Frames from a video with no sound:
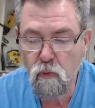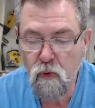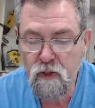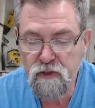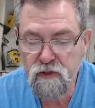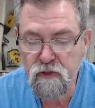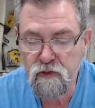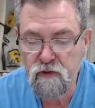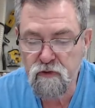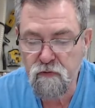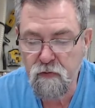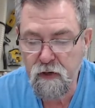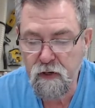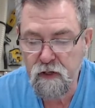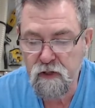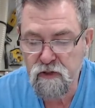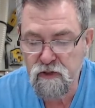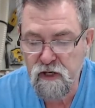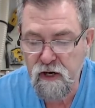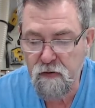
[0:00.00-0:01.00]
with Western
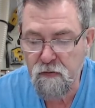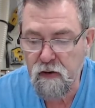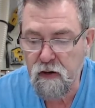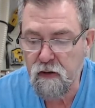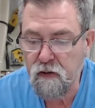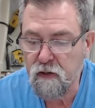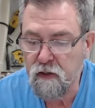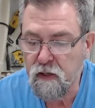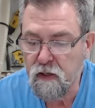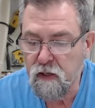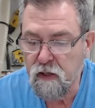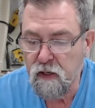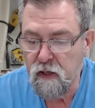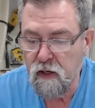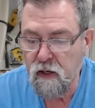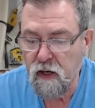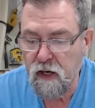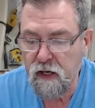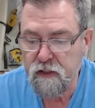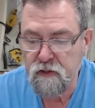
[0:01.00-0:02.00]
Australian Jarrah,
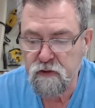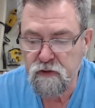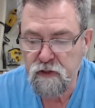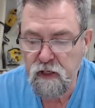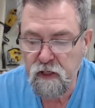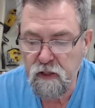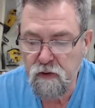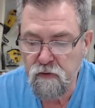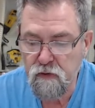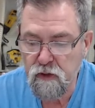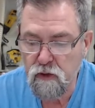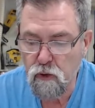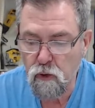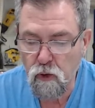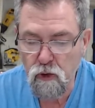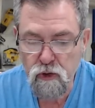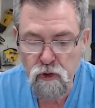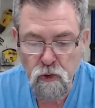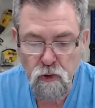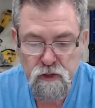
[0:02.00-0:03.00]
I can tell you that
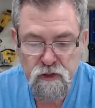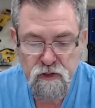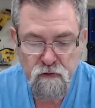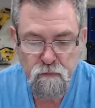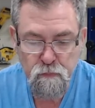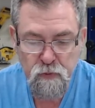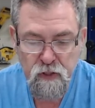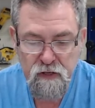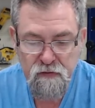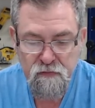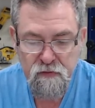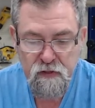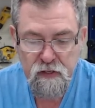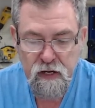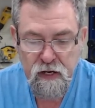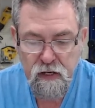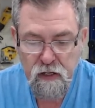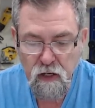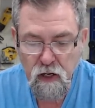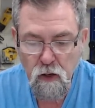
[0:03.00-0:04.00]
your choice of
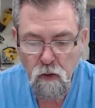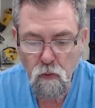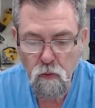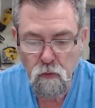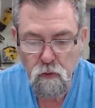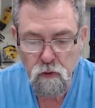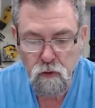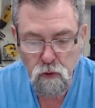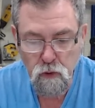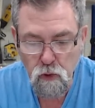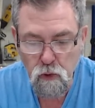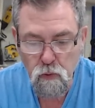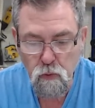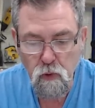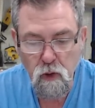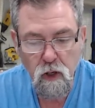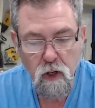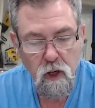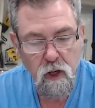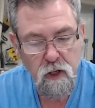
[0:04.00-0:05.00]
PVA
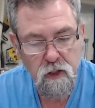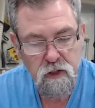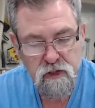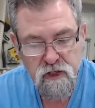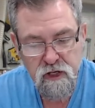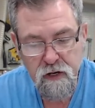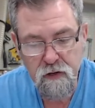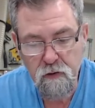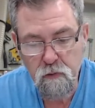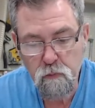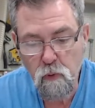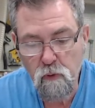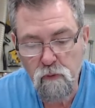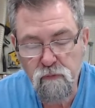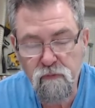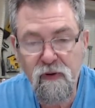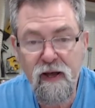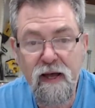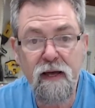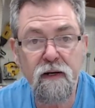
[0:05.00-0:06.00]
glue on Jarrah will
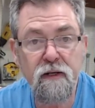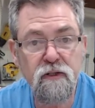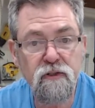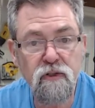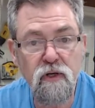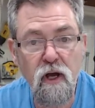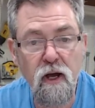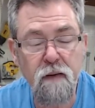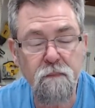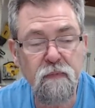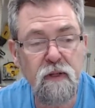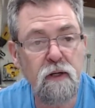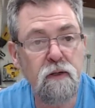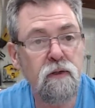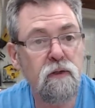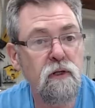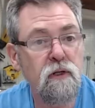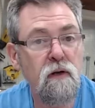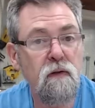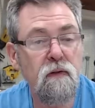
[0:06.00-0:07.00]
fail in time. Now
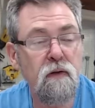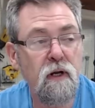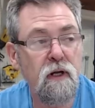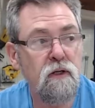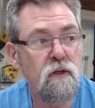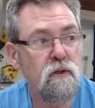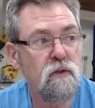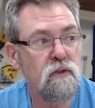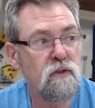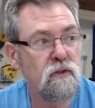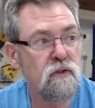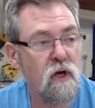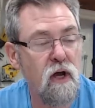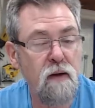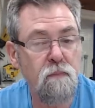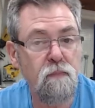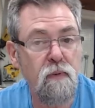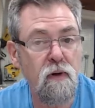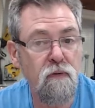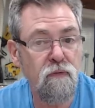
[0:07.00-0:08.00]
you know that I use
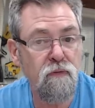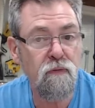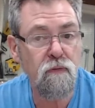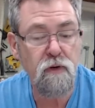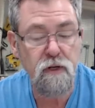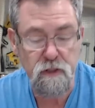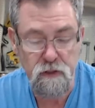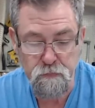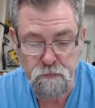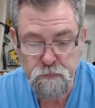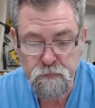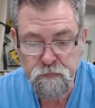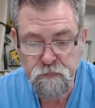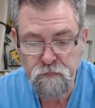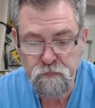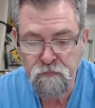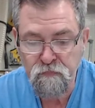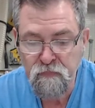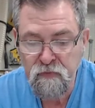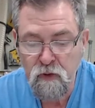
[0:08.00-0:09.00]
Type Bond 3,
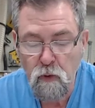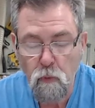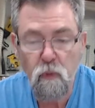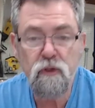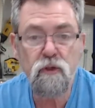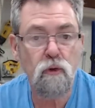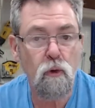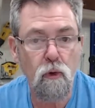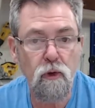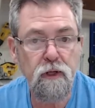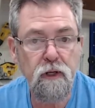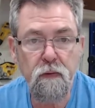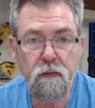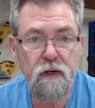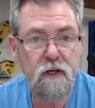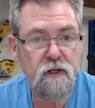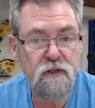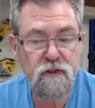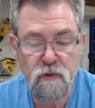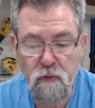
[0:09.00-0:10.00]
which
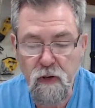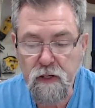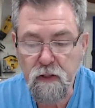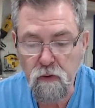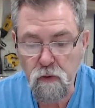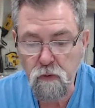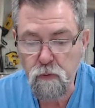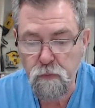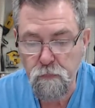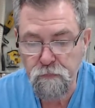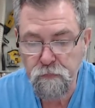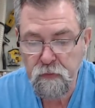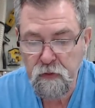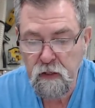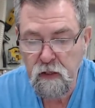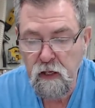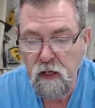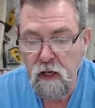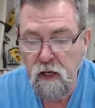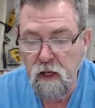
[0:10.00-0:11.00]
ordinarily is a great glue.
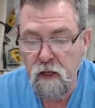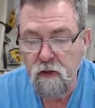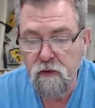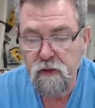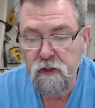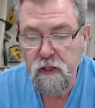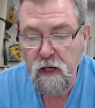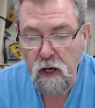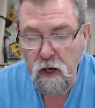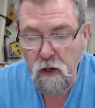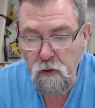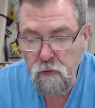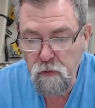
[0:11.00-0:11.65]
Here